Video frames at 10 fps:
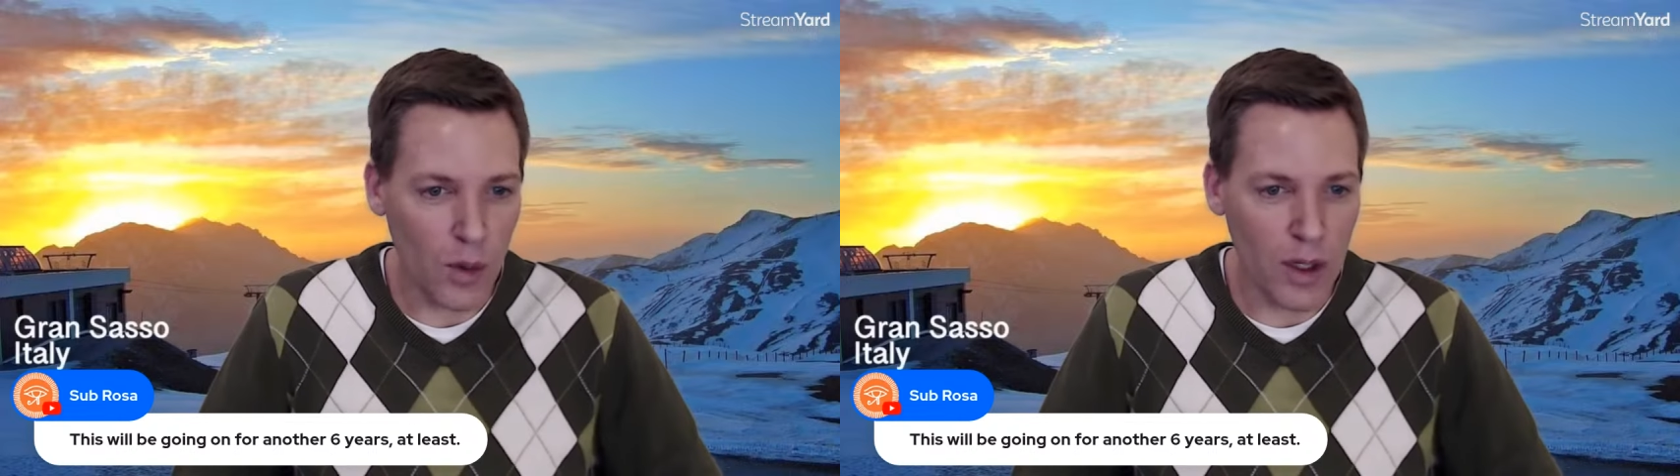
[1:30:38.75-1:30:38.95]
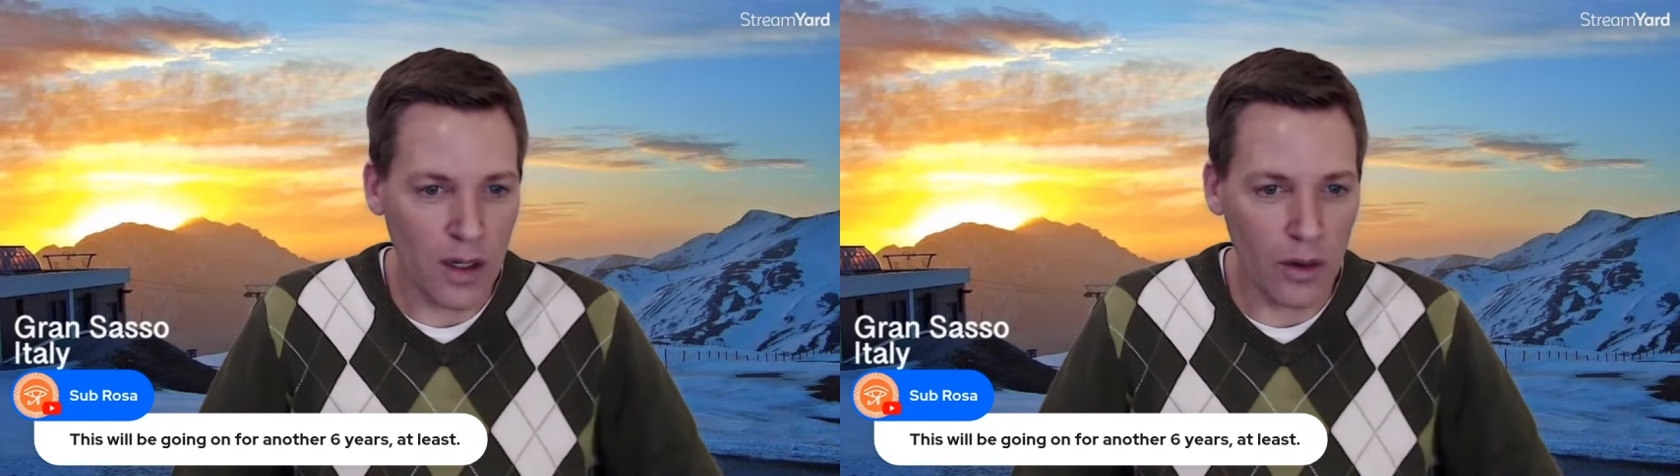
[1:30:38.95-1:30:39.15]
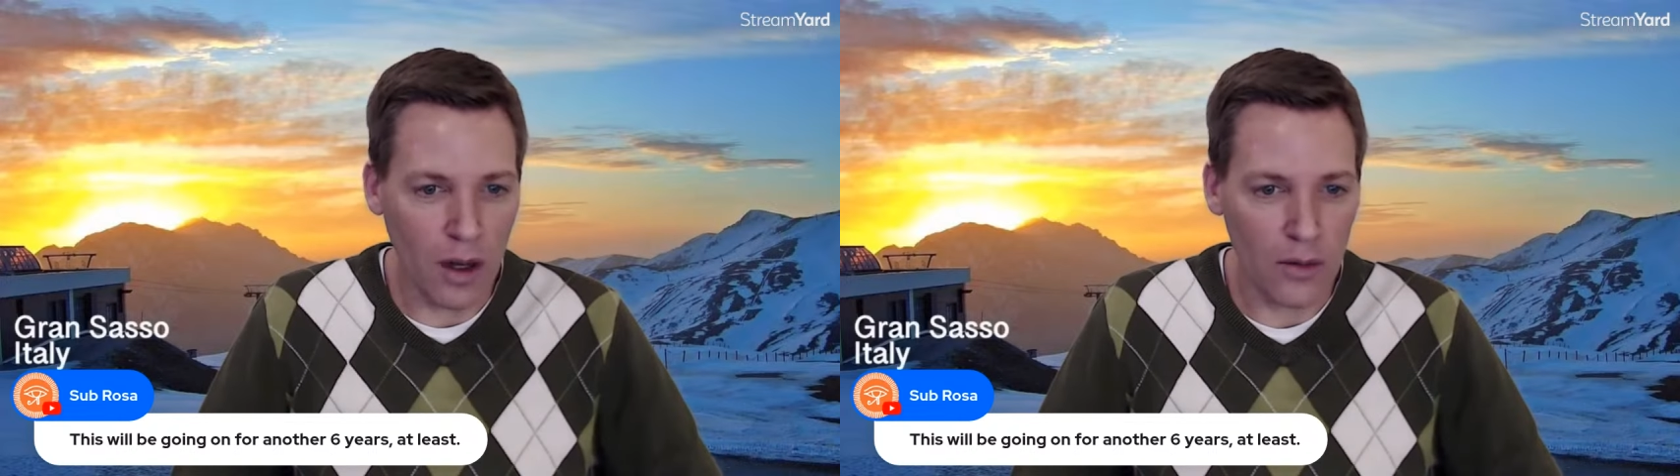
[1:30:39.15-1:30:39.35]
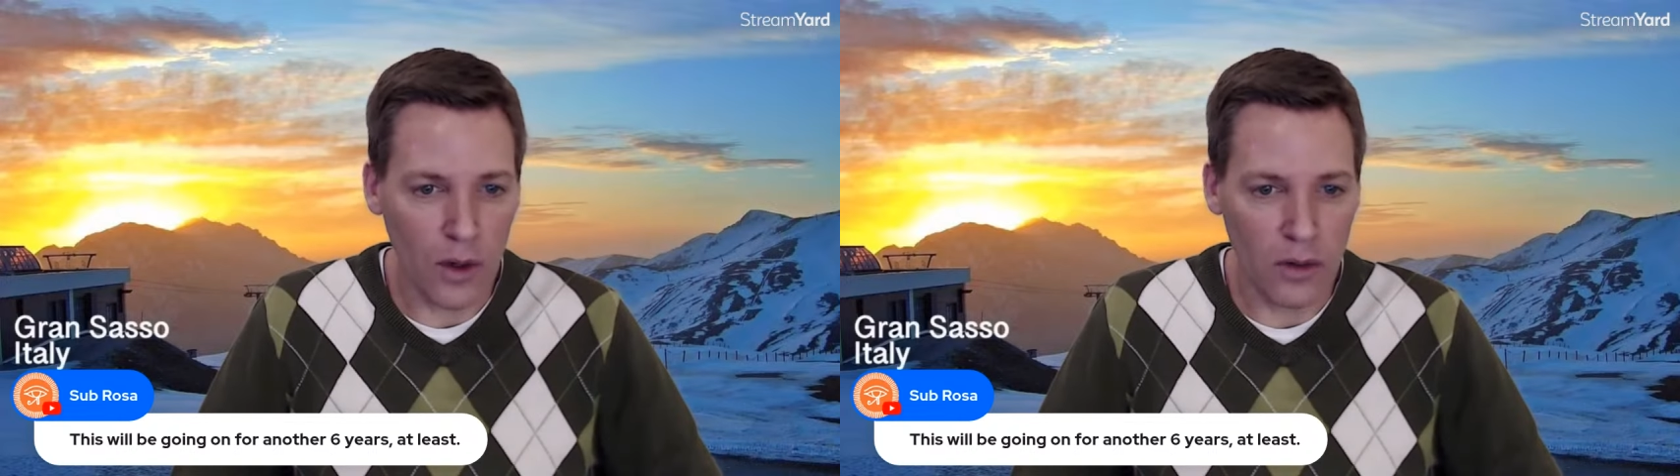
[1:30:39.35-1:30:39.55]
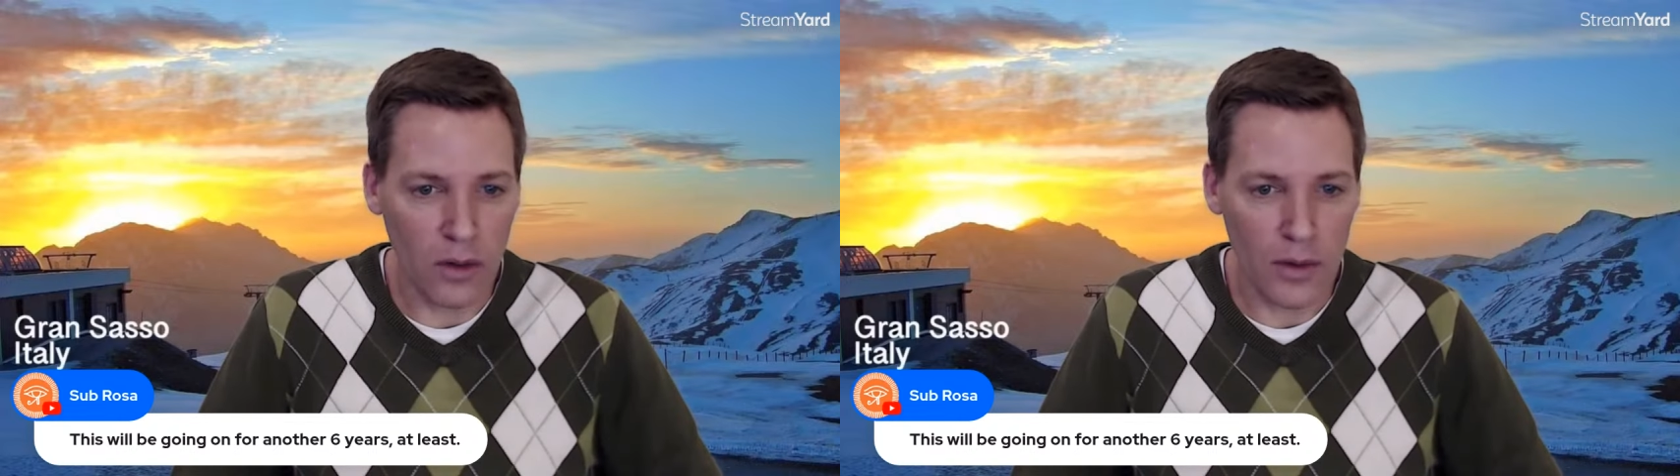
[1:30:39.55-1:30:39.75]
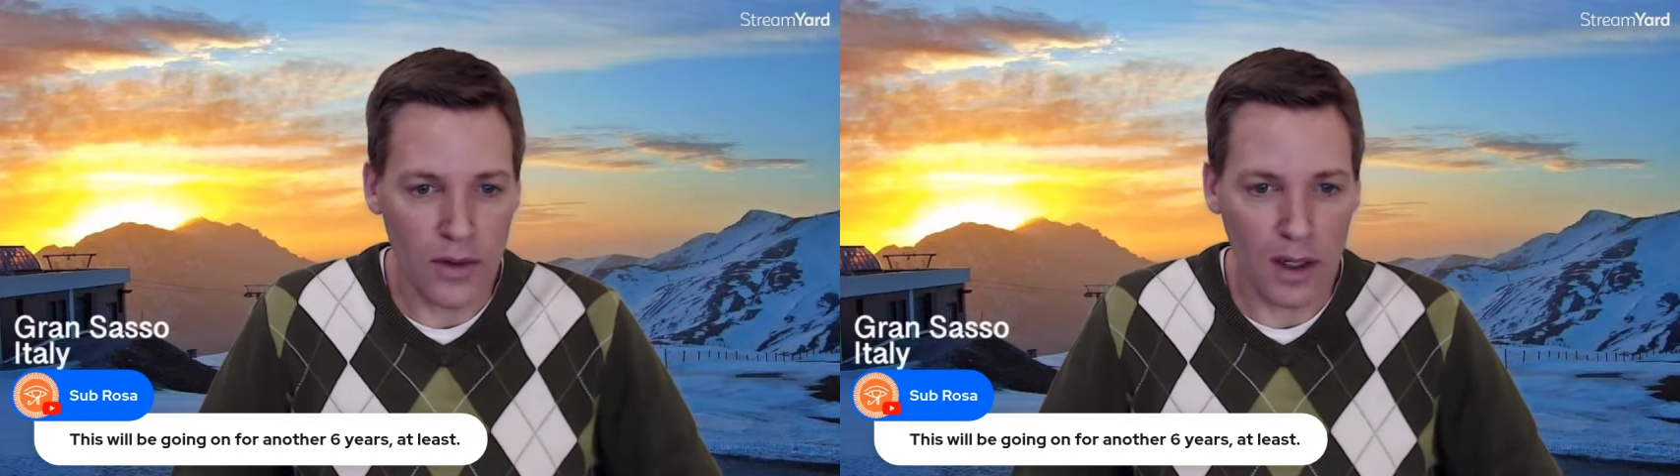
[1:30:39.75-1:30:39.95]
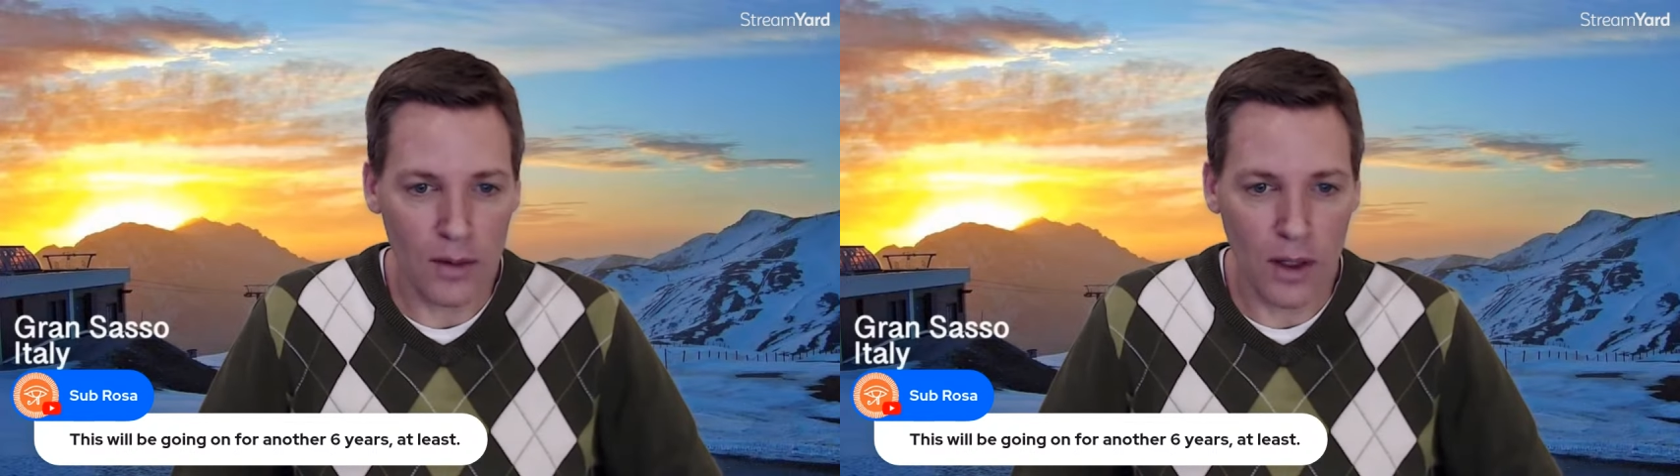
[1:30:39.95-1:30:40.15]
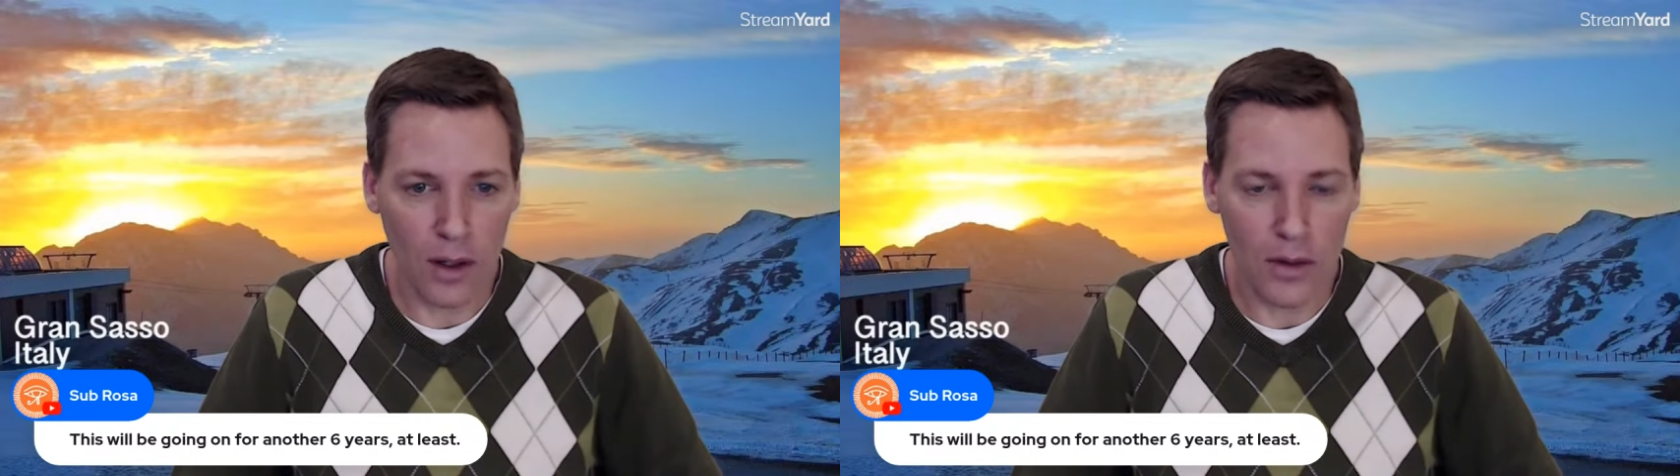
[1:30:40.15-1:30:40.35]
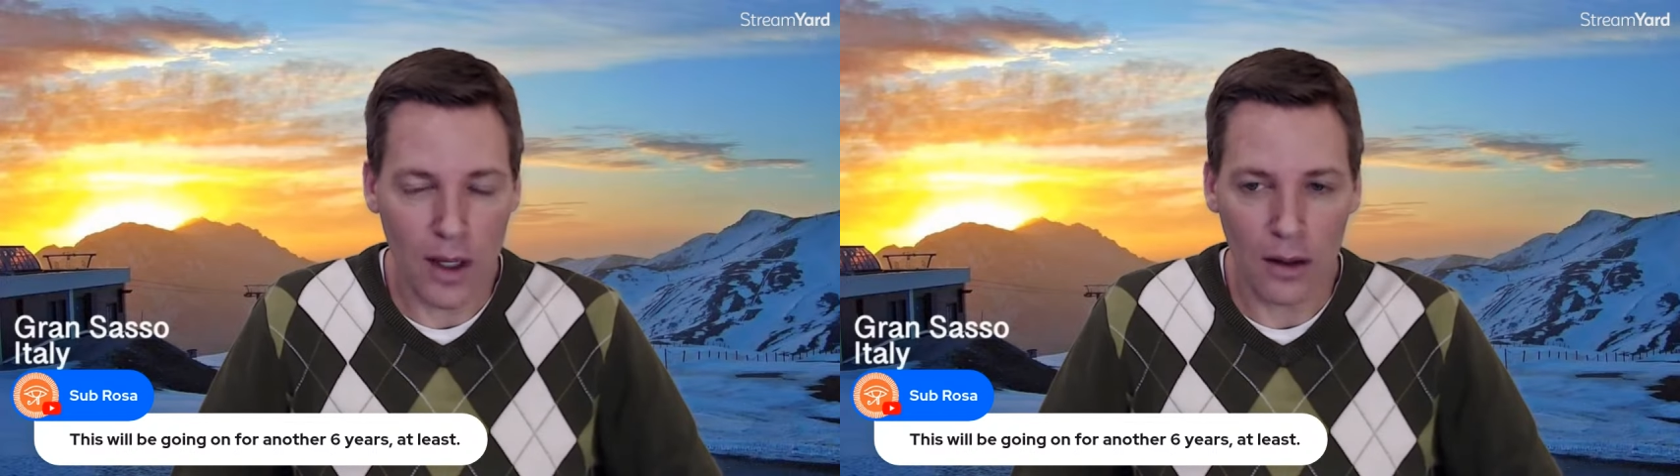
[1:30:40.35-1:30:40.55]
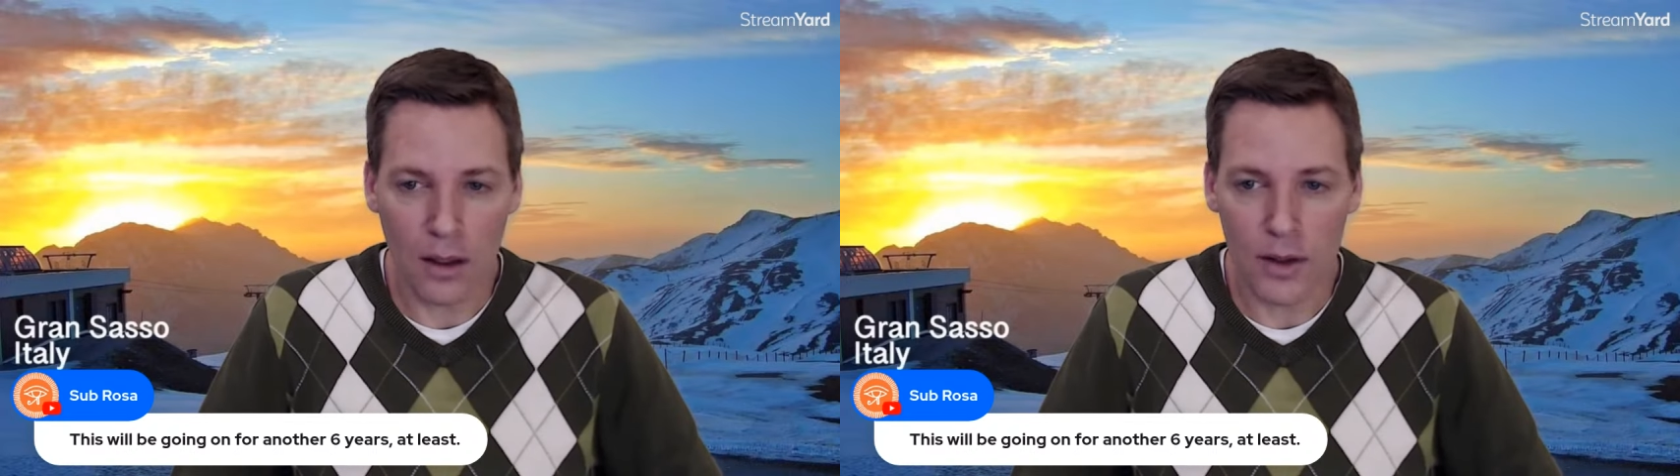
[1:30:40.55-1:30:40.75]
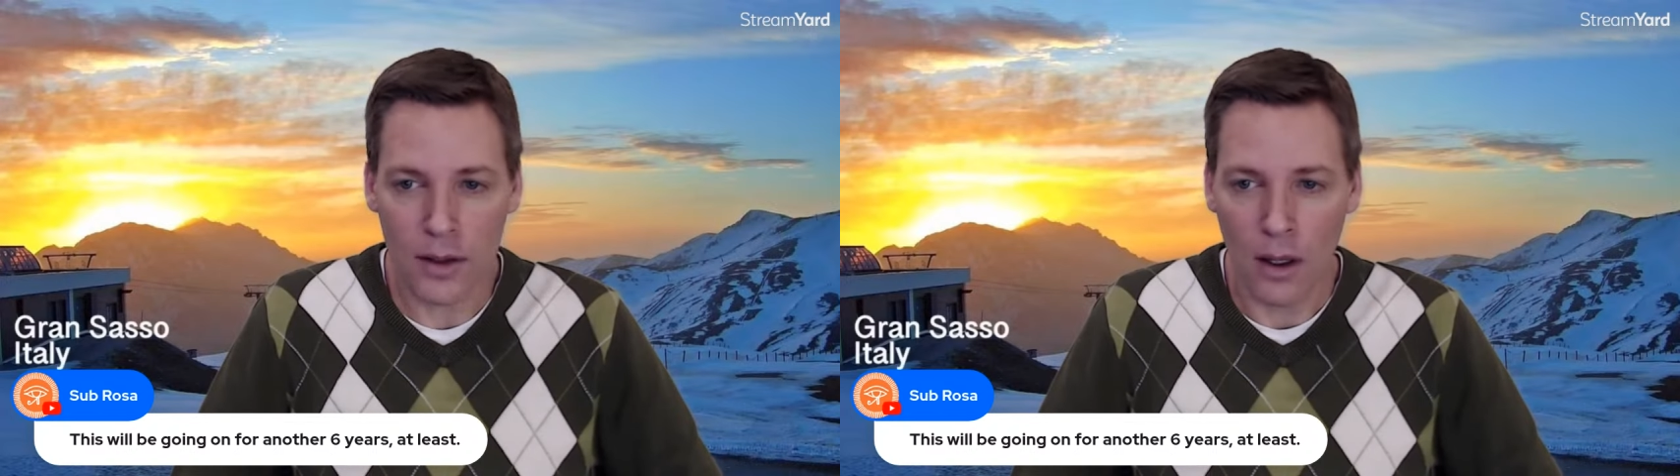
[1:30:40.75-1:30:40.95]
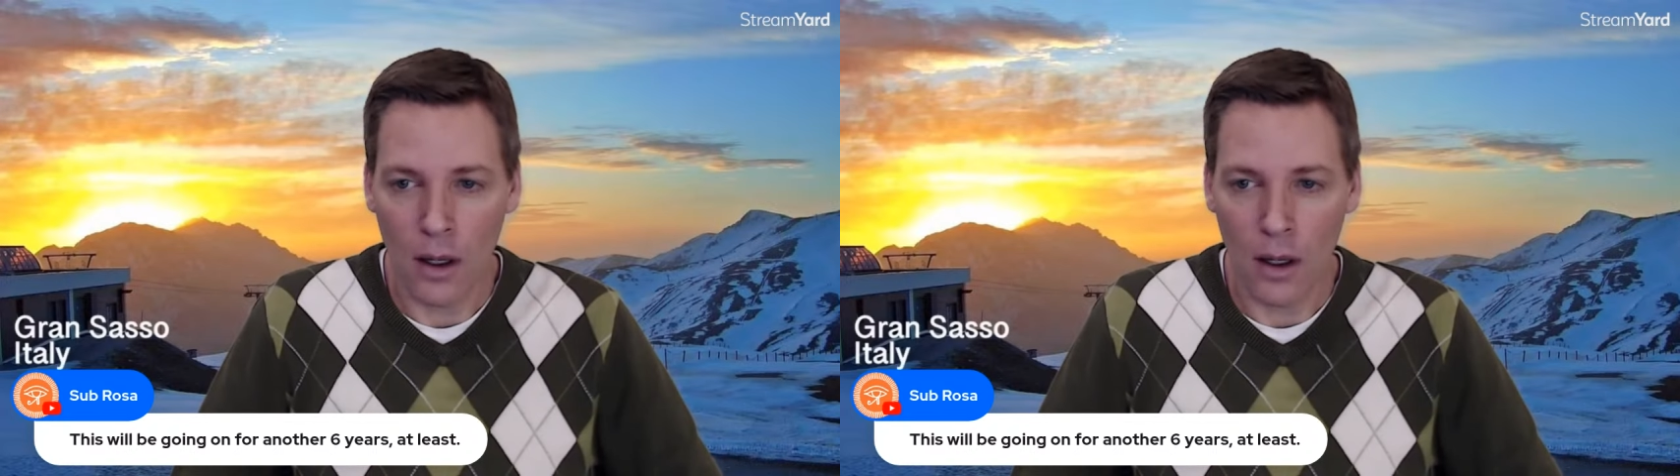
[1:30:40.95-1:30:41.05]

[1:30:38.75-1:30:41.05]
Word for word: be going on for another six years at least.